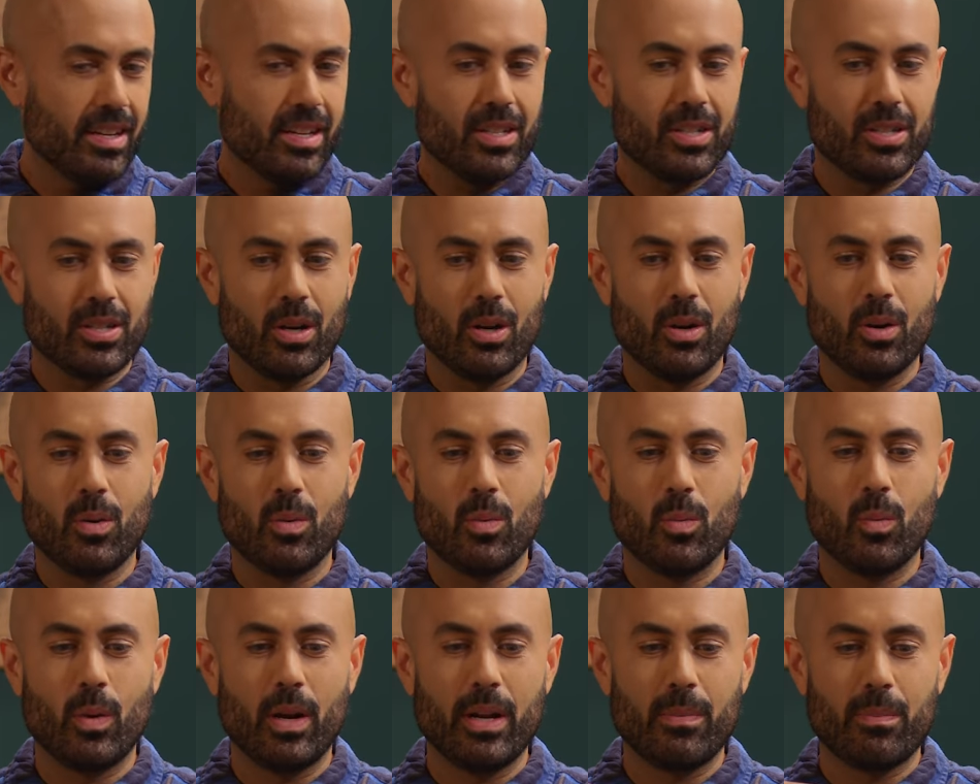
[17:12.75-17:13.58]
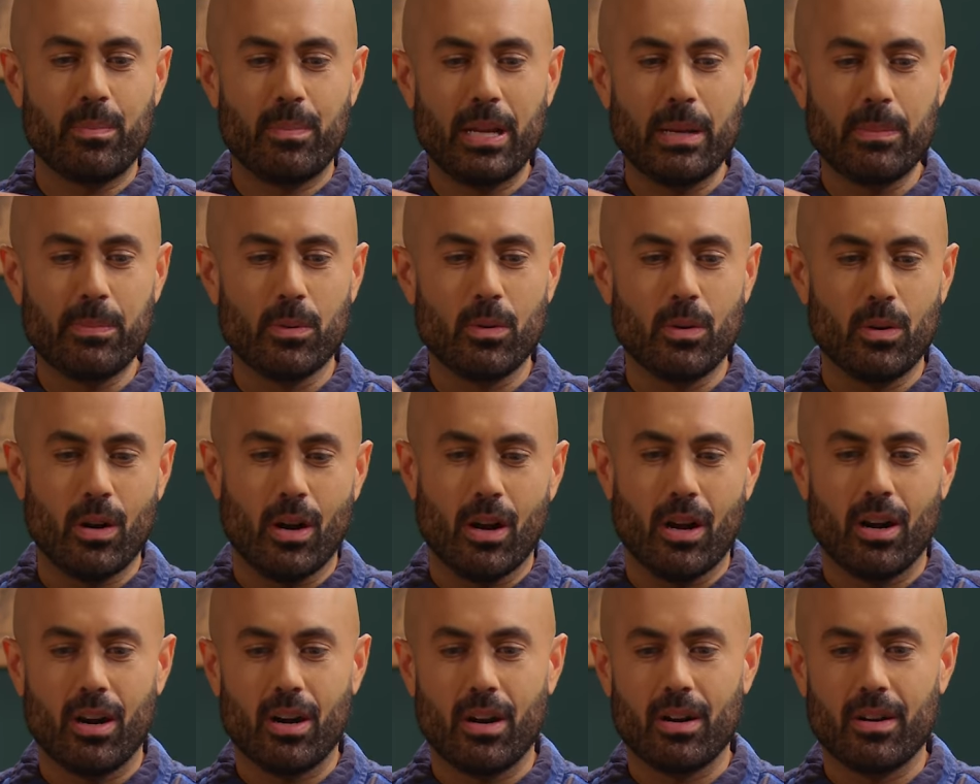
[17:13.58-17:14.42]
So when people
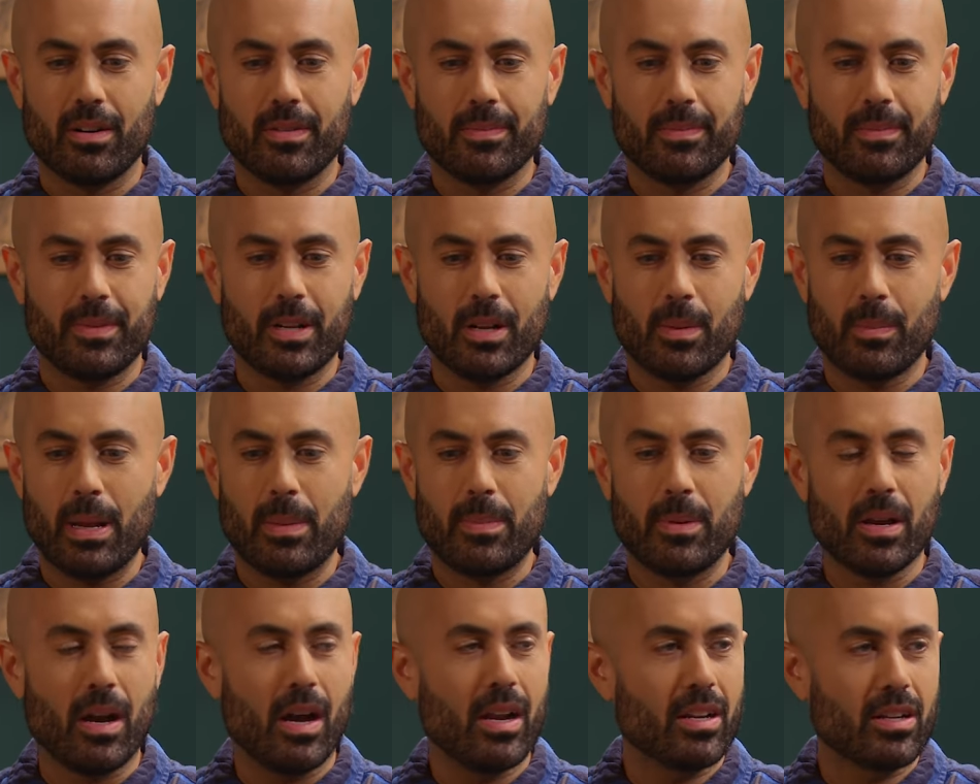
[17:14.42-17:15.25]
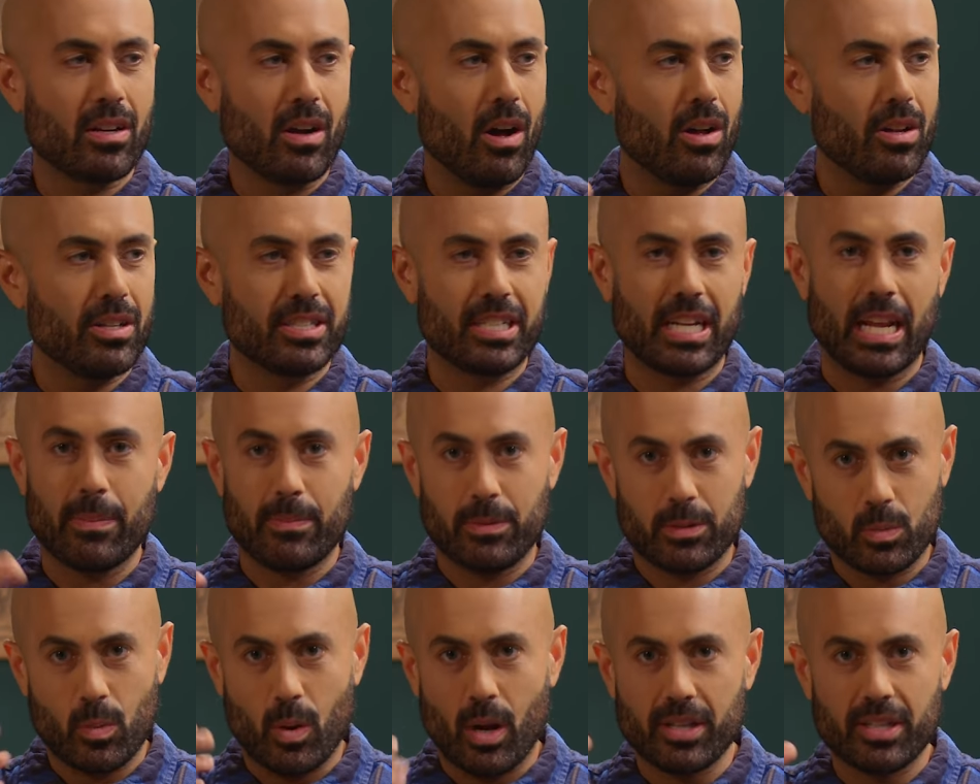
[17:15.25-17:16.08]
are, you know, maybe on a college
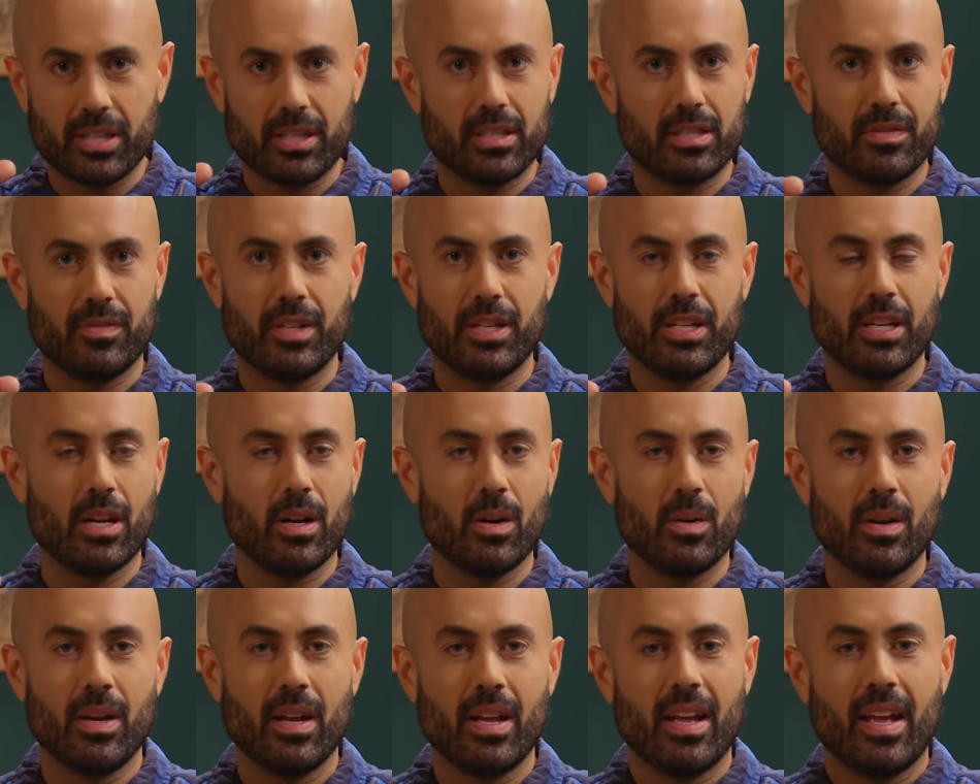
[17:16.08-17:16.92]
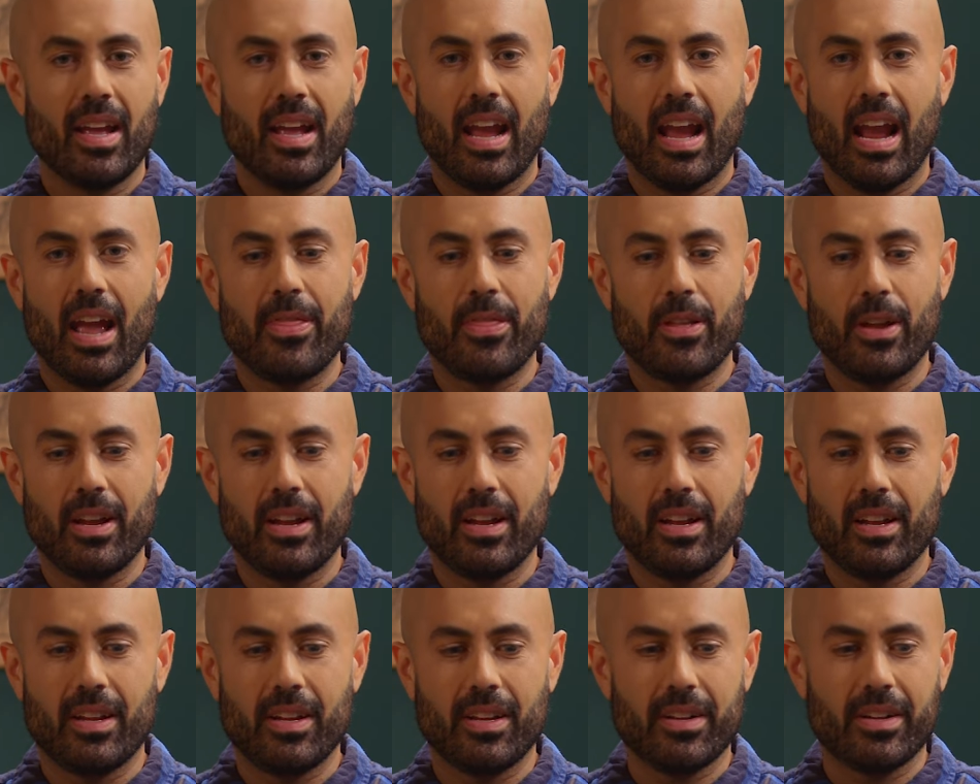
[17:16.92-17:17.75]
campus watching this video, and
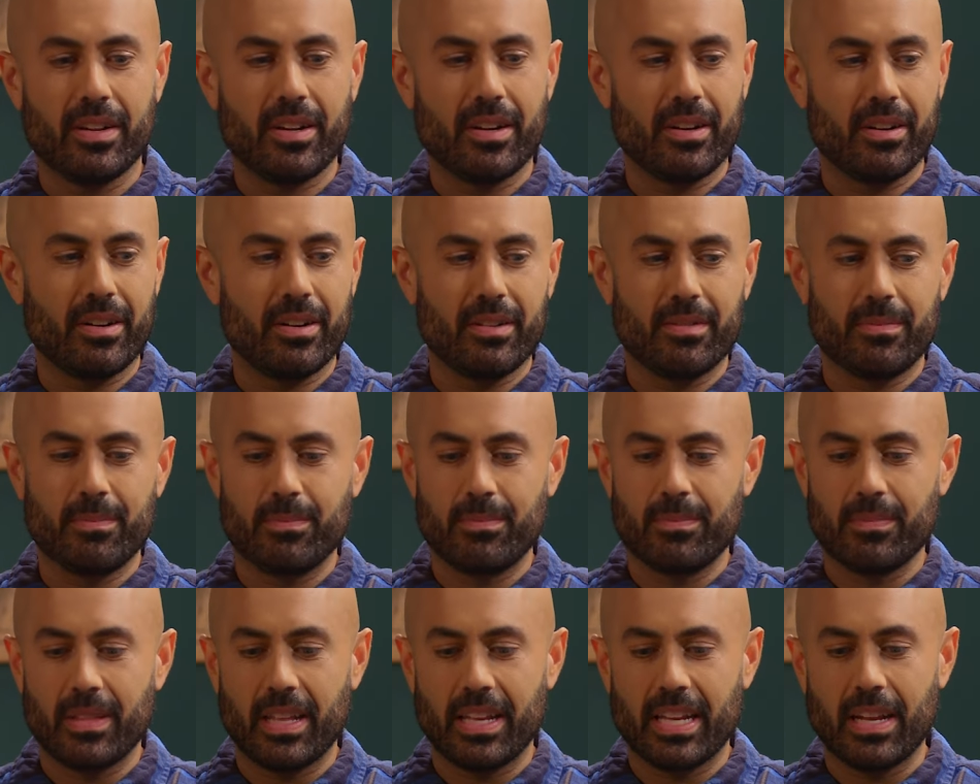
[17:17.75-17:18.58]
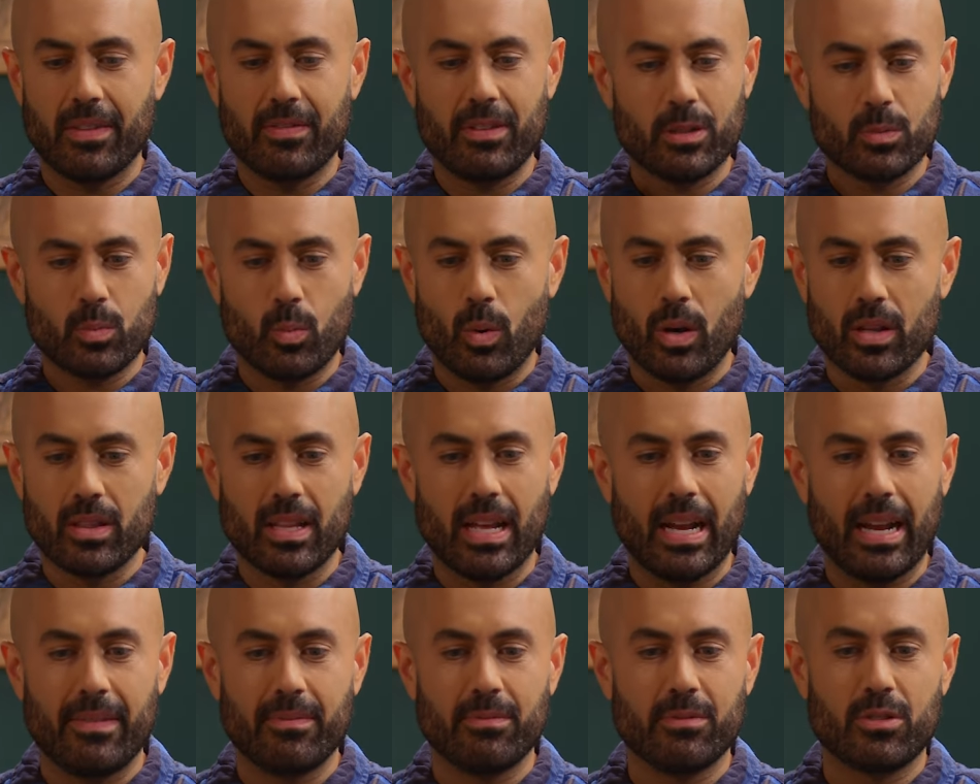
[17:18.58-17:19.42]
they are, they give these
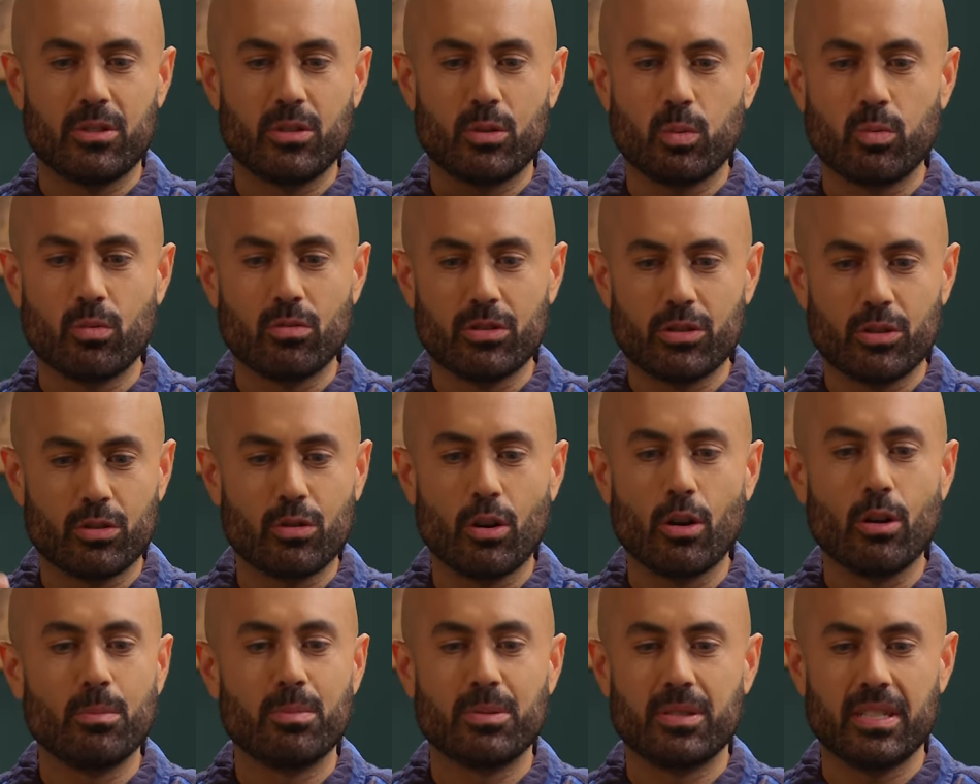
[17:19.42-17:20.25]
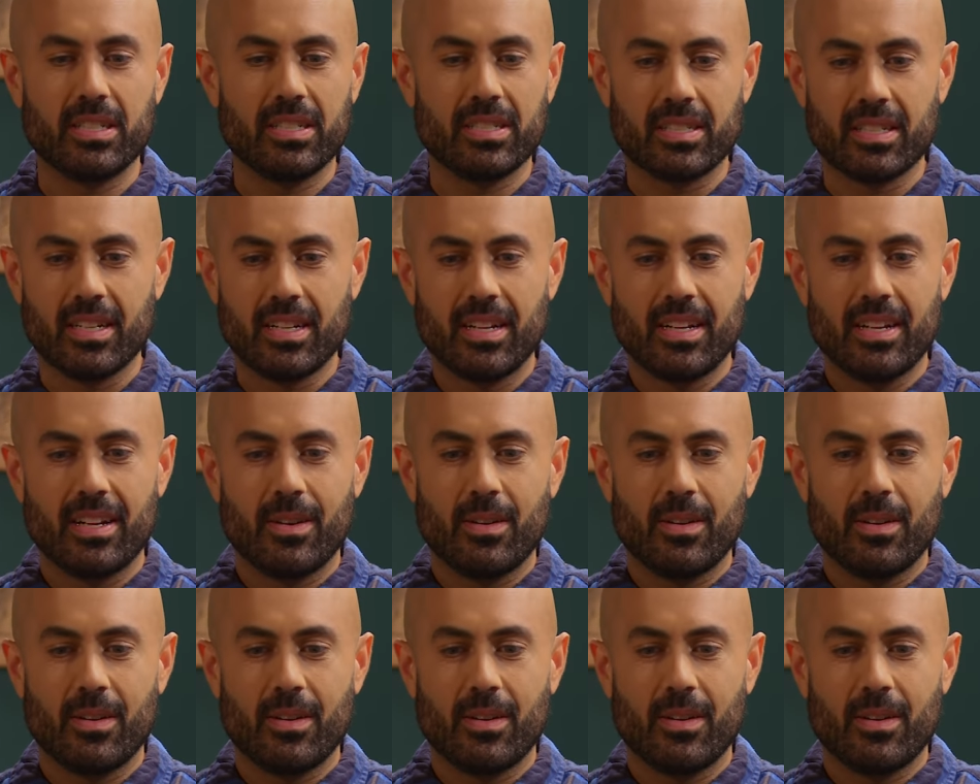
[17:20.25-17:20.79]
one-line tropes, these